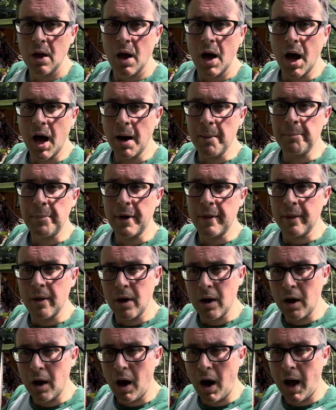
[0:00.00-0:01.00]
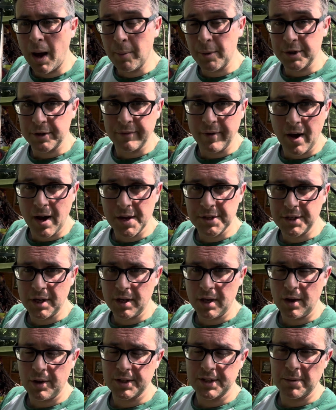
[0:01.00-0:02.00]
But I would advise you
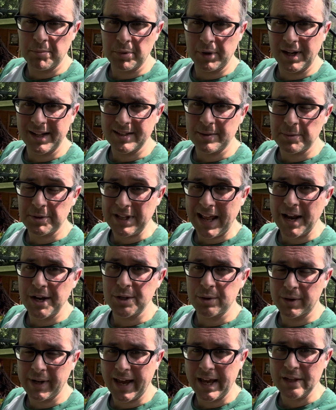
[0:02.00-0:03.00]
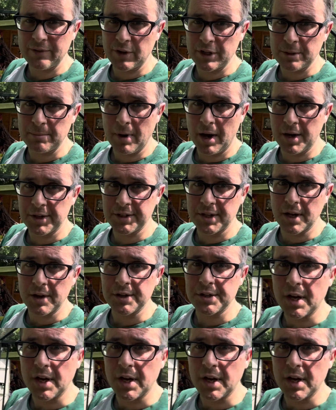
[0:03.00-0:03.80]
use some pretty substantial canes for your tomatoes.